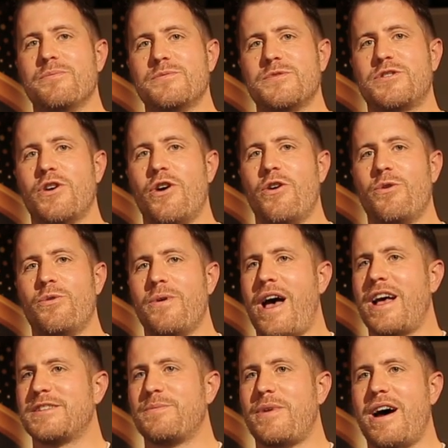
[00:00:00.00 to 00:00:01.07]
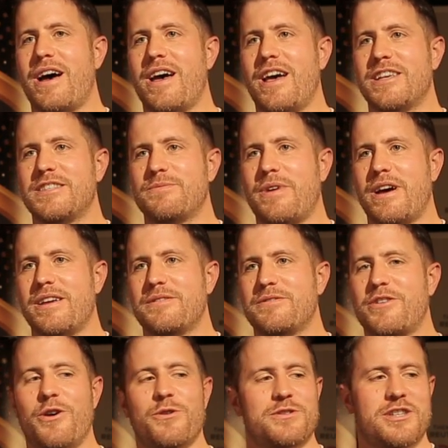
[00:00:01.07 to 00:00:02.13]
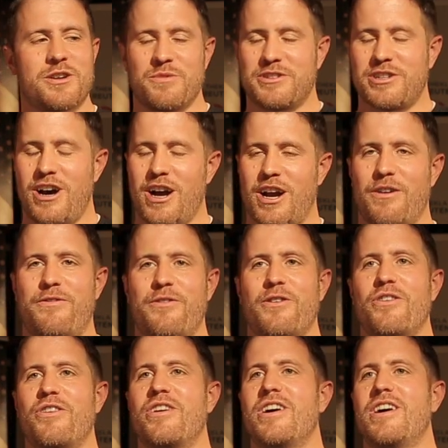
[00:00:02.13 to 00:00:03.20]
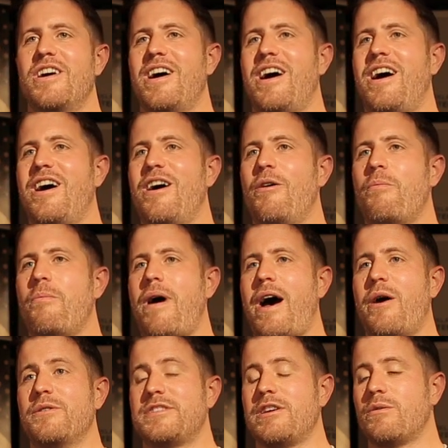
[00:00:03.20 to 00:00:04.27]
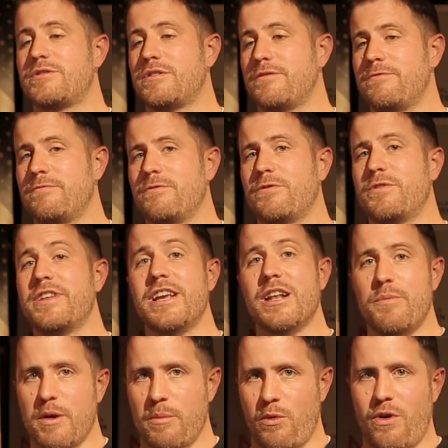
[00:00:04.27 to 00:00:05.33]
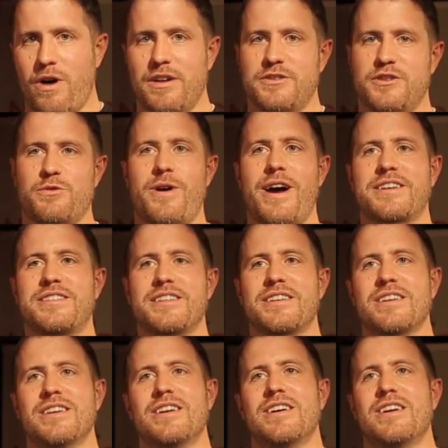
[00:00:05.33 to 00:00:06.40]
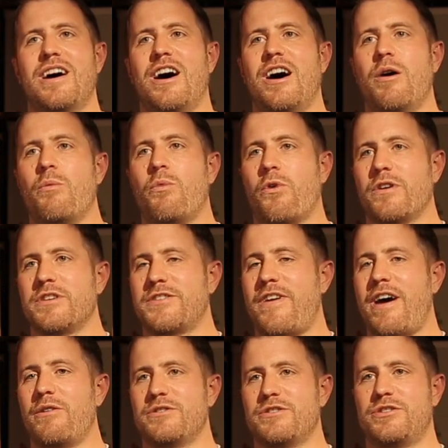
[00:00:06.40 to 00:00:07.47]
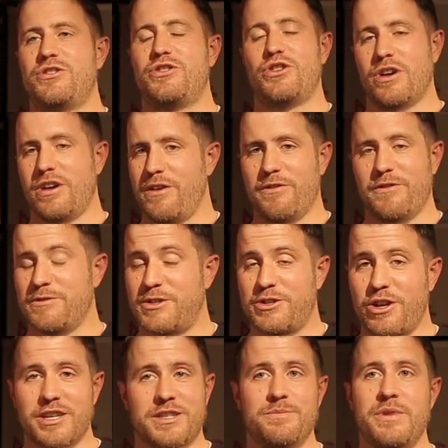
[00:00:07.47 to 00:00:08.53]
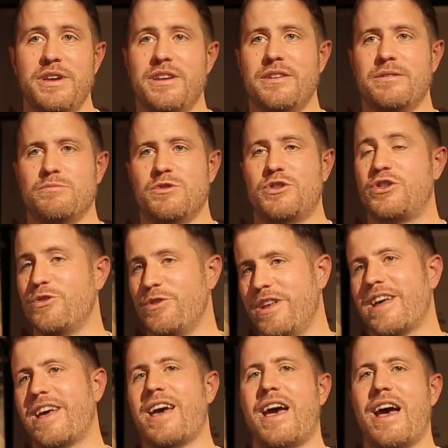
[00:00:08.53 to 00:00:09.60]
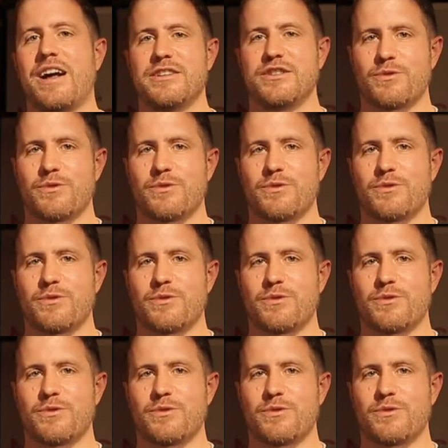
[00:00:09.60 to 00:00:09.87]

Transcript: So as my co-cinematographer, I was able to lean a bit more on directing. Whereas if it was just me shooting it and